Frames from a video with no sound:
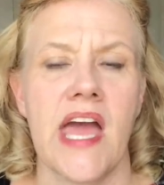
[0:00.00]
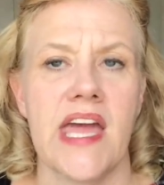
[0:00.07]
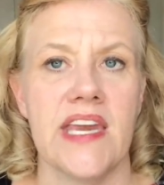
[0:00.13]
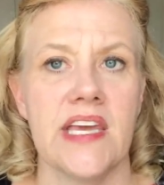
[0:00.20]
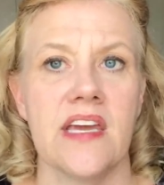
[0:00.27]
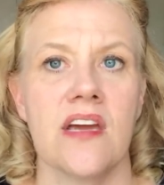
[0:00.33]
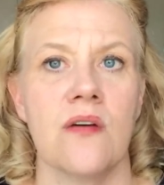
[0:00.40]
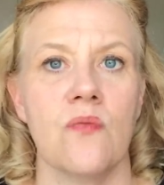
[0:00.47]

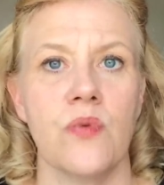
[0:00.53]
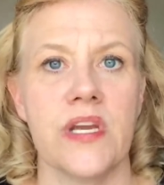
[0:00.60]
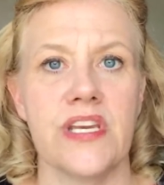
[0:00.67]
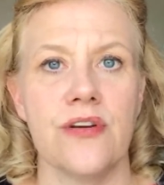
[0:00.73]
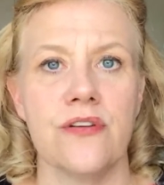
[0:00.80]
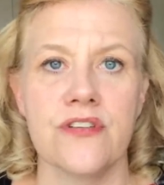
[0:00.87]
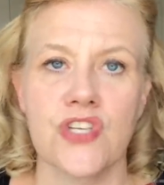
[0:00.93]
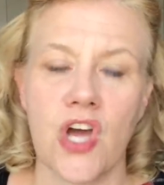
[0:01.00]
And when
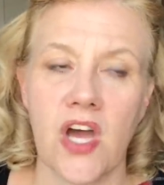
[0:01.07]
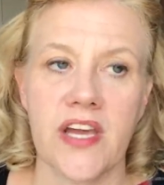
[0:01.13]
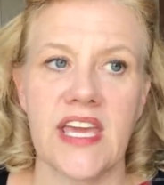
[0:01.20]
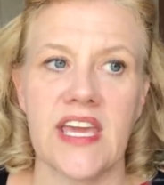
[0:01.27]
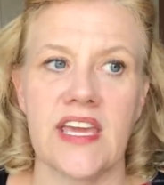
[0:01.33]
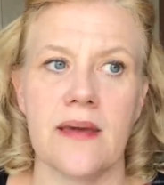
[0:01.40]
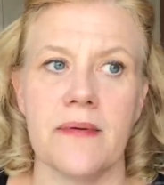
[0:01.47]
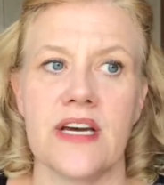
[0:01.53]
you're
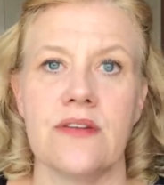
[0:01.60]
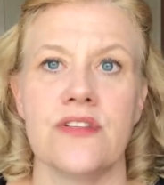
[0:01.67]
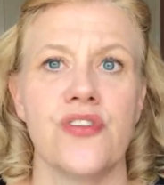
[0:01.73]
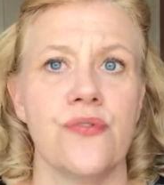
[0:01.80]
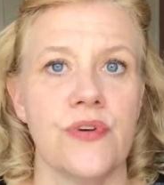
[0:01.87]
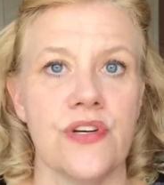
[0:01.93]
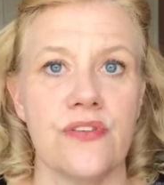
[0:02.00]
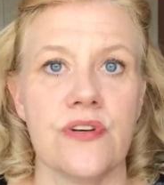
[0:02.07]
talking about
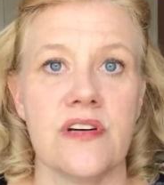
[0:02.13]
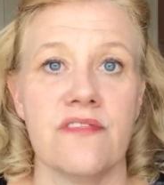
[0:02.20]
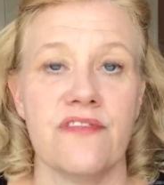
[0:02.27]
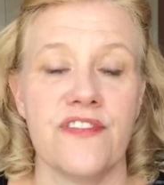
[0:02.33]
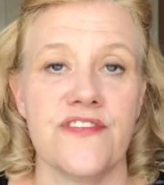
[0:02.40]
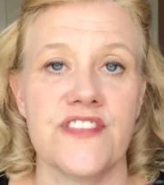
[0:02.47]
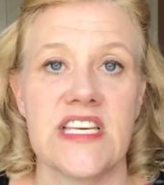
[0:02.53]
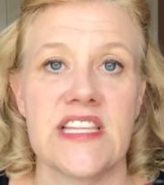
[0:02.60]

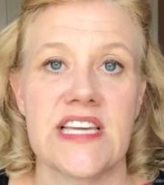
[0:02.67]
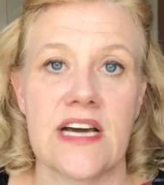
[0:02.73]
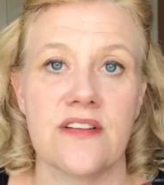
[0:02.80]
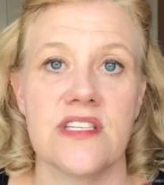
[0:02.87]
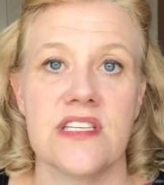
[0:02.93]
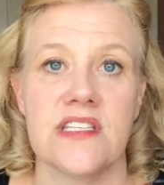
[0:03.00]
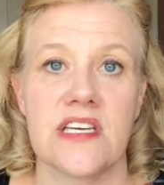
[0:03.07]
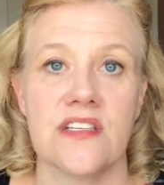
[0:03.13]

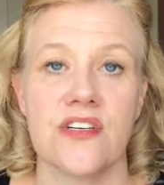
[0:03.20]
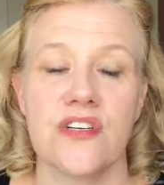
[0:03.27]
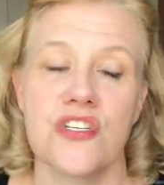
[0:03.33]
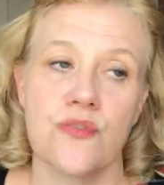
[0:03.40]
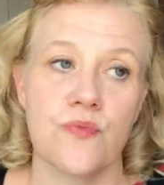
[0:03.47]
$250,000,